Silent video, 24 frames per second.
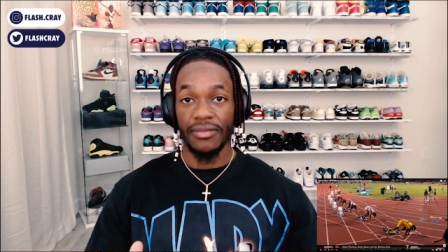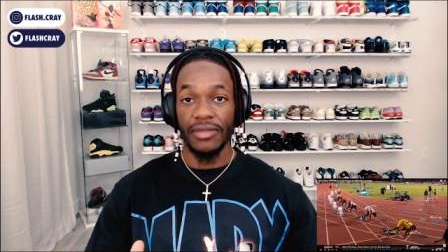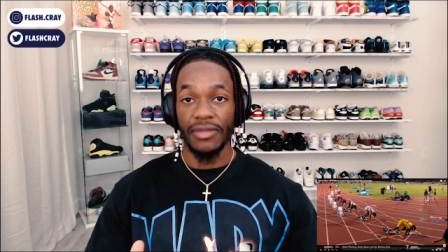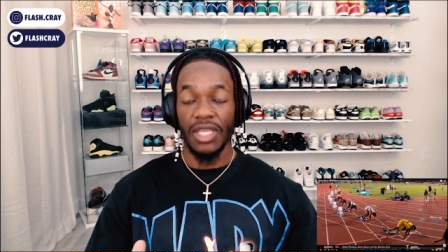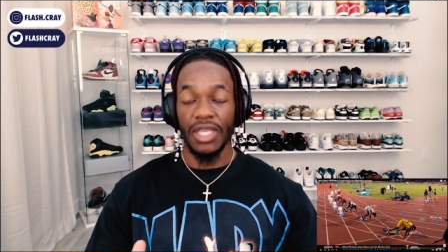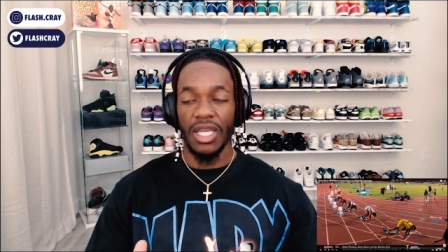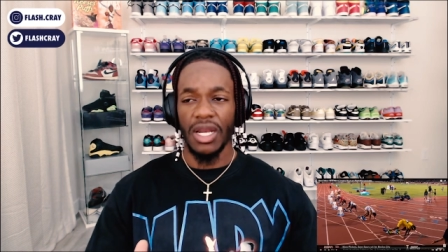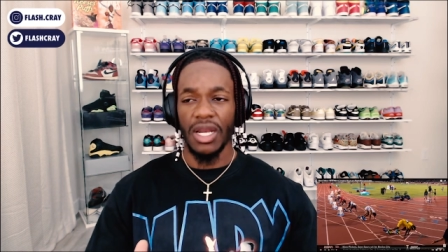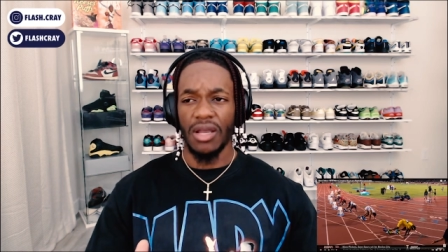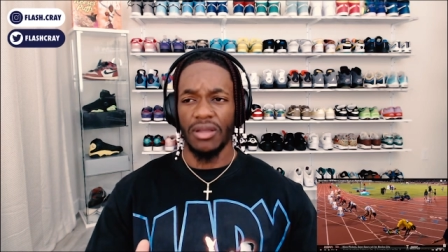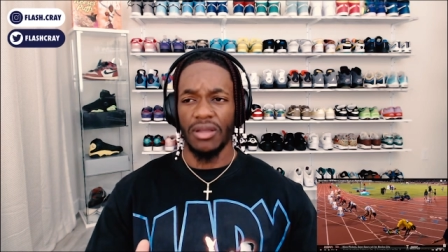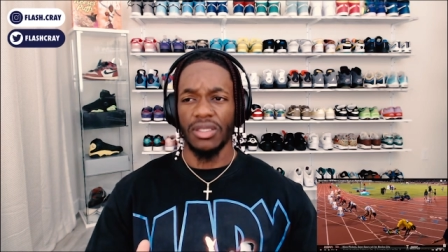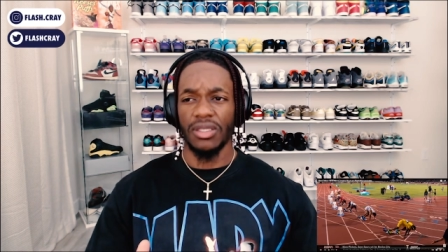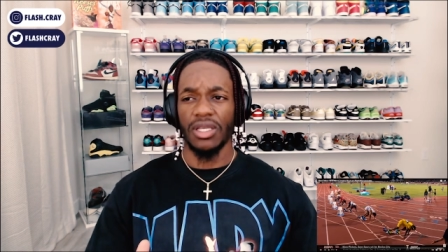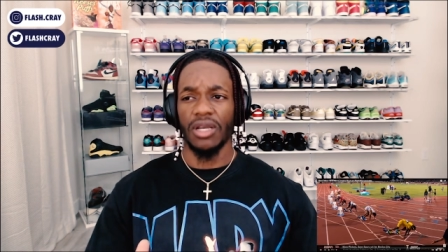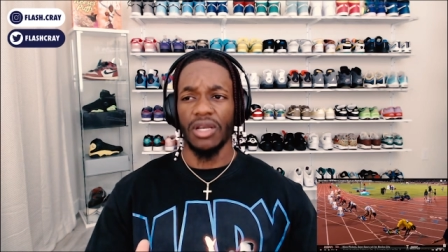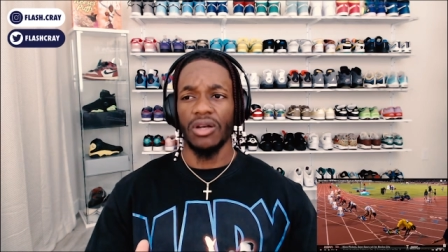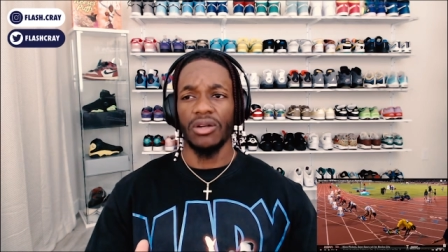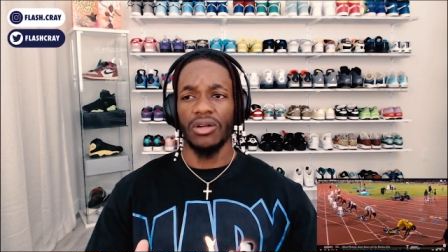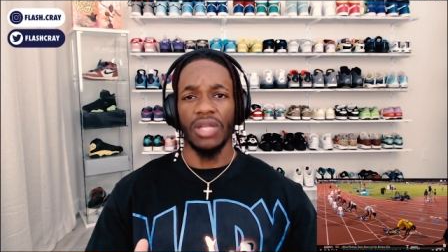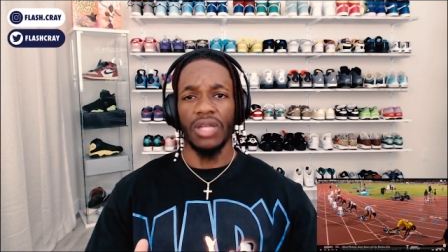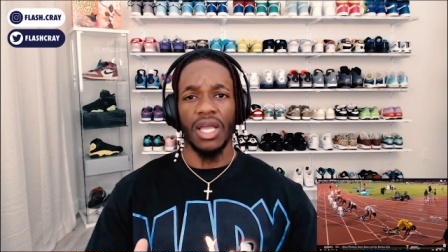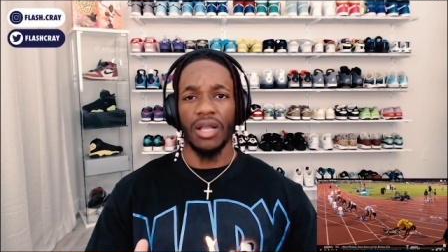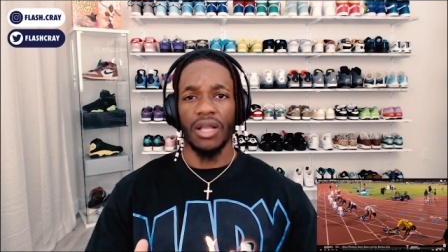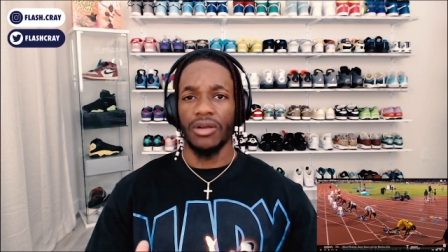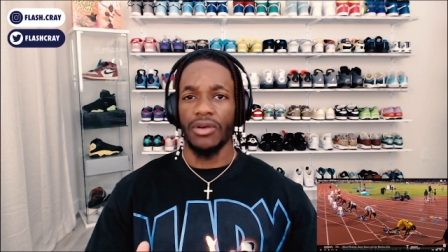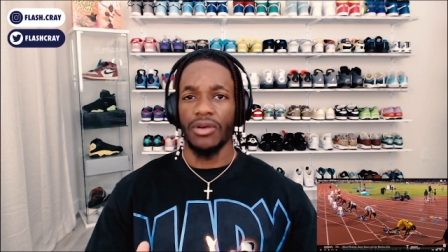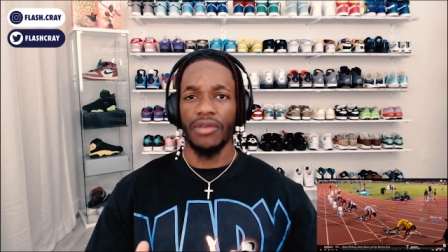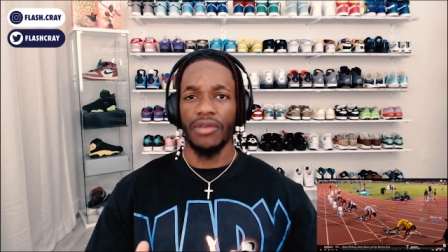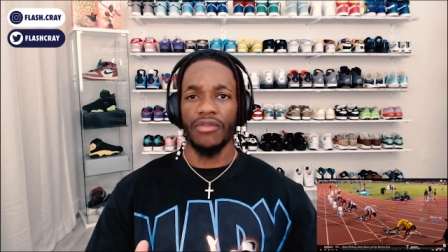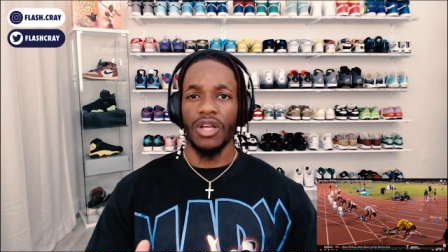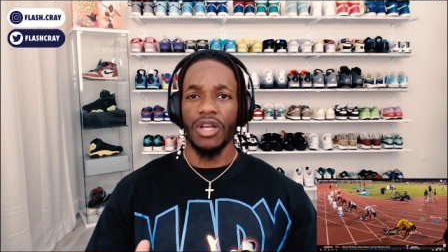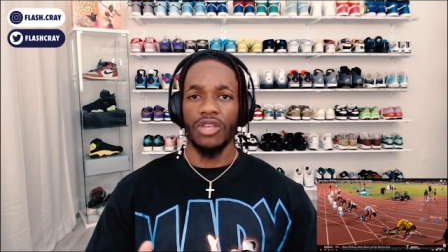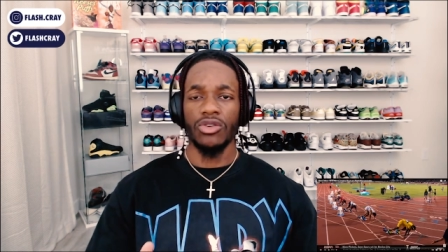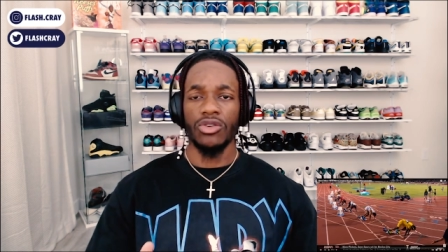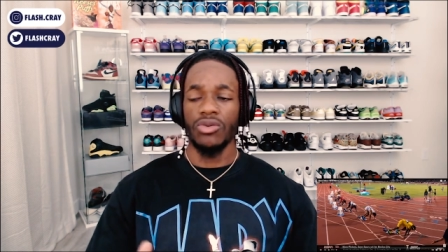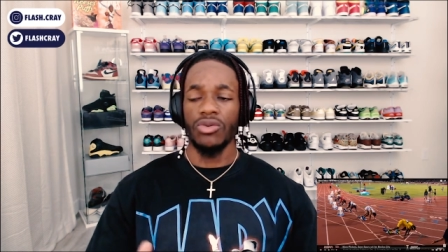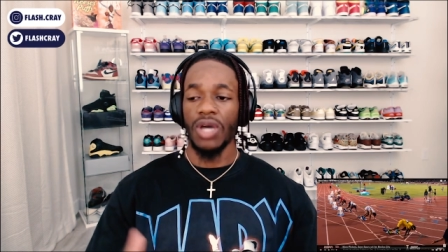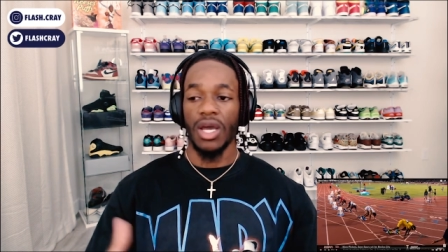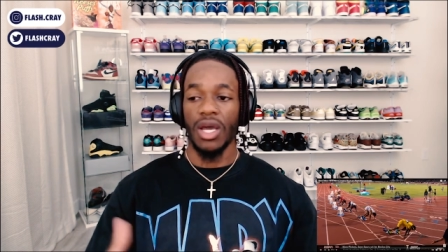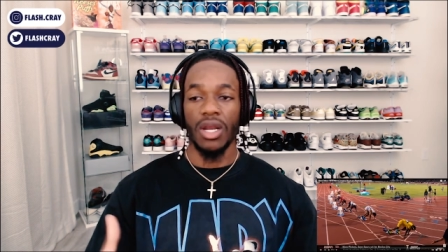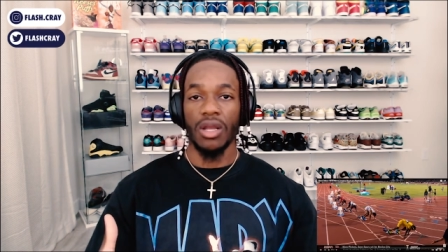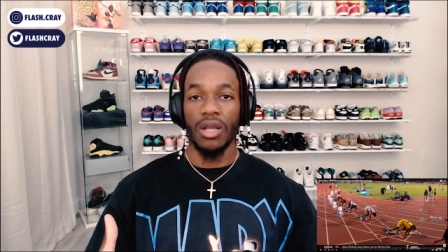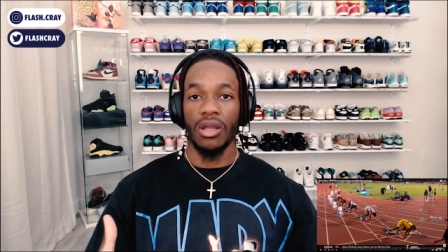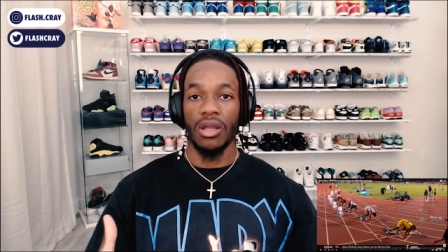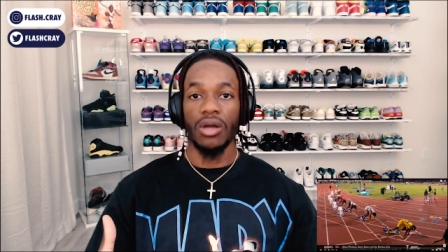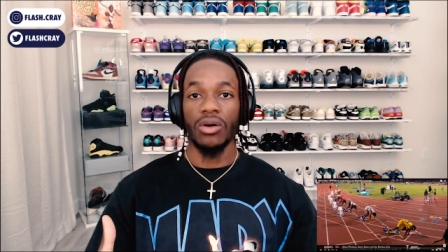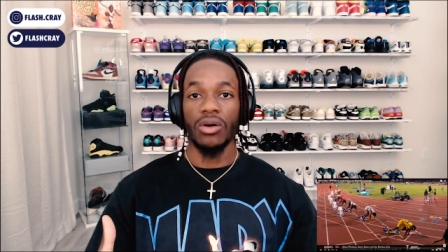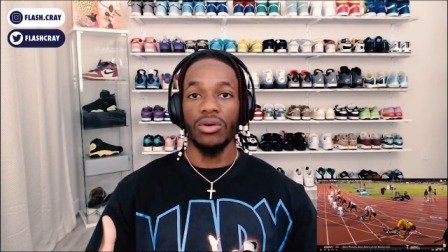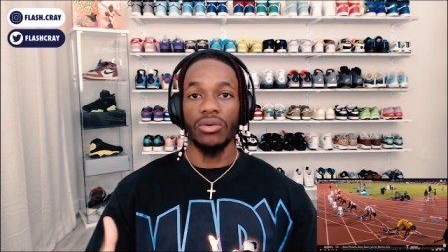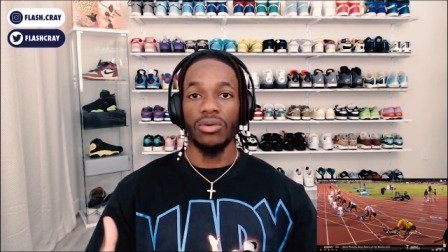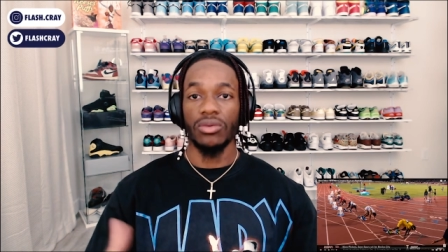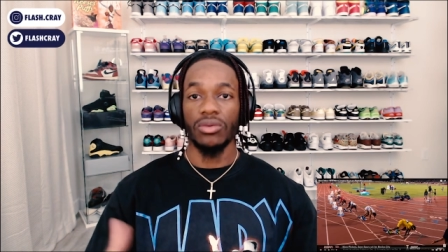And I was like, oh, nah, Kraymon, you gotta go.